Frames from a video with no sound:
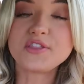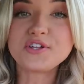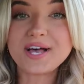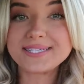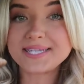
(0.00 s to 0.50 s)

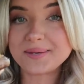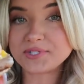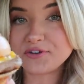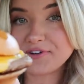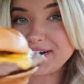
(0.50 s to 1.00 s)
Nonetheless, I'm
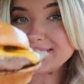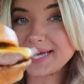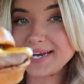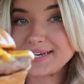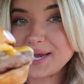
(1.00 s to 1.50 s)
still very
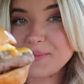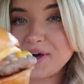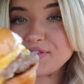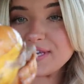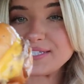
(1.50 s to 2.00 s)
excited
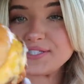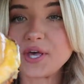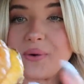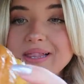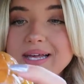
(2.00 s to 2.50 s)
about this,
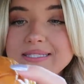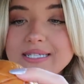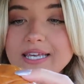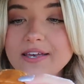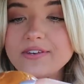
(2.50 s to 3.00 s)
so let's
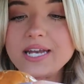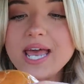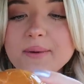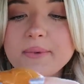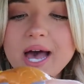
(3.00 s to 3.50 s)
give it
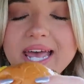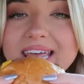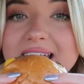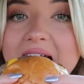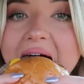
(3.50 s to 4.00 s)
a
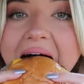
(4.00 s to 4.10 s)
bite.